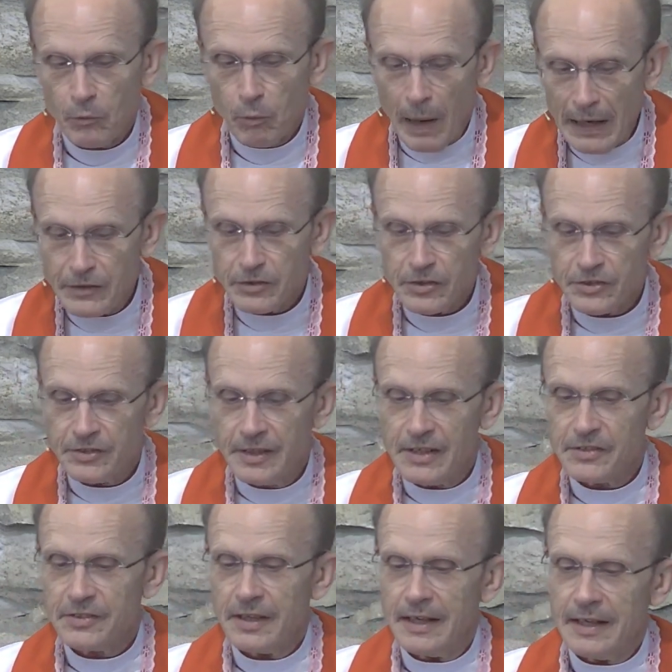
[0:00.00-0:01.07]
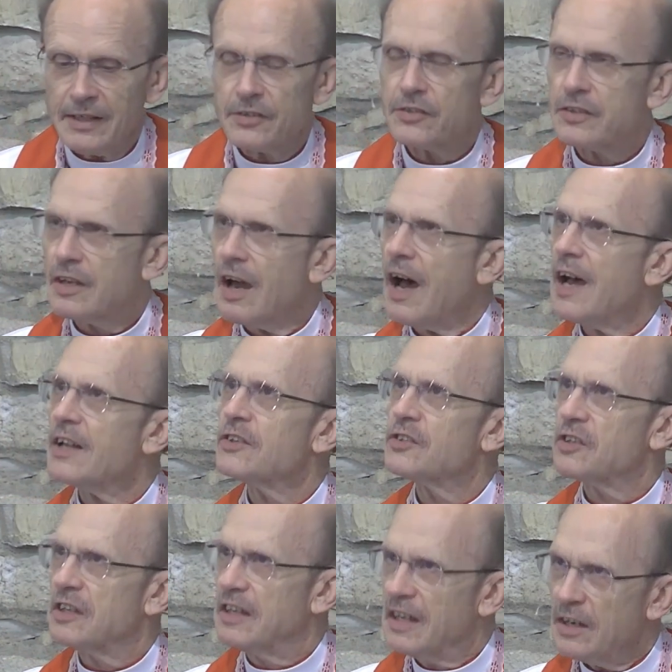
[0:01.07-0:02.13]
Righteousness is
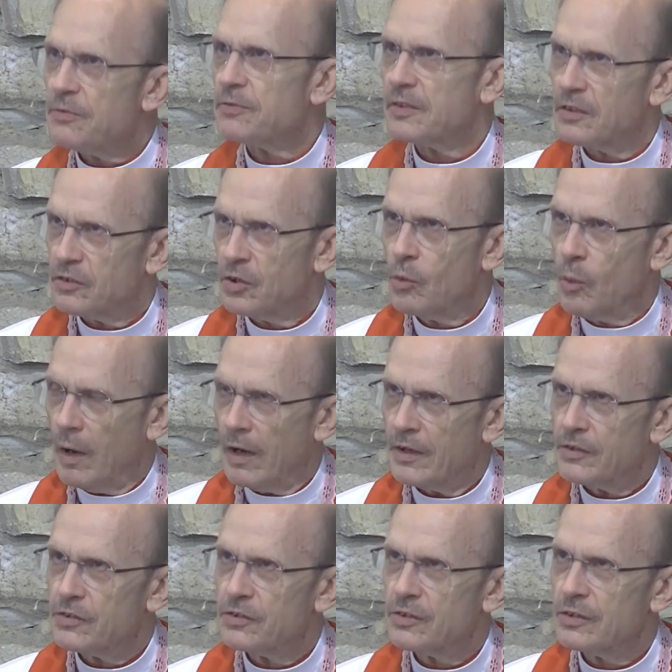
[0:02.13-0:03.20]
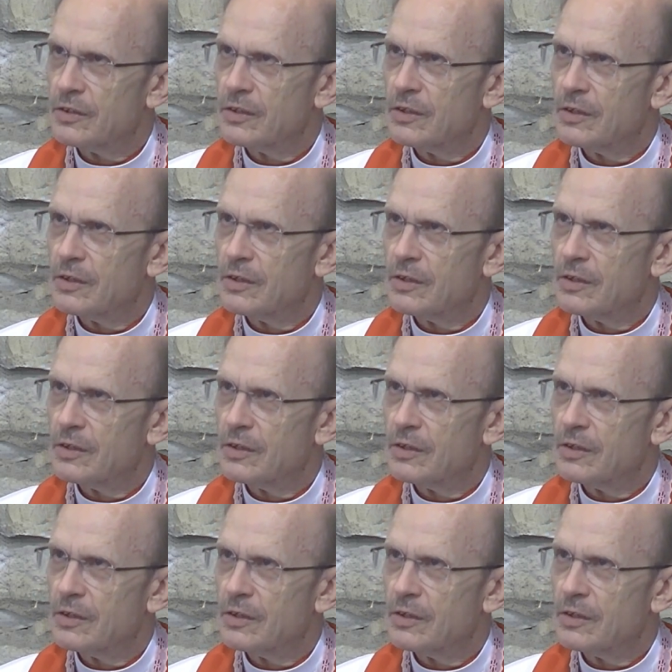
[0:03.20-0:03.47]
God's gift to us